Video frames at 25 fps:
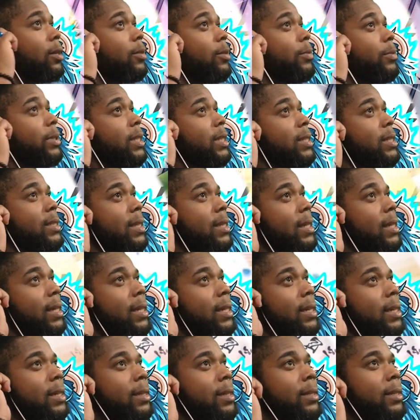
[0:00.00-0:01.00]
him with the
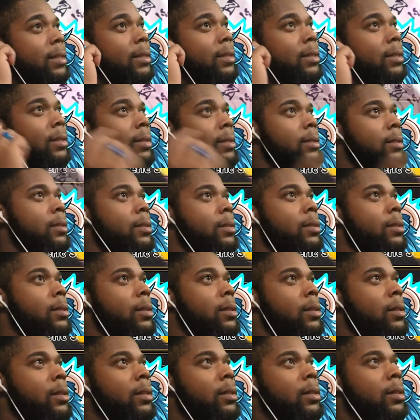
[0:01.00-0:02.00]
10
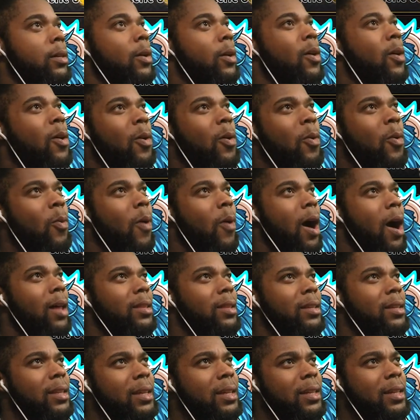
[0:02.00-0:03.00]
on
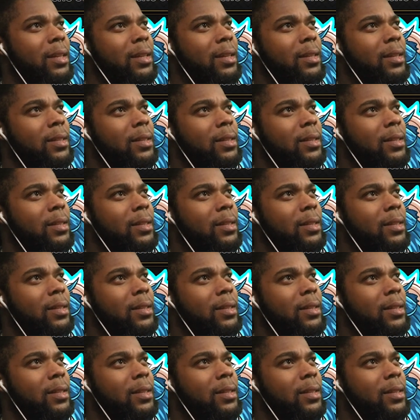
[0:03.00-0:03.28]
quality.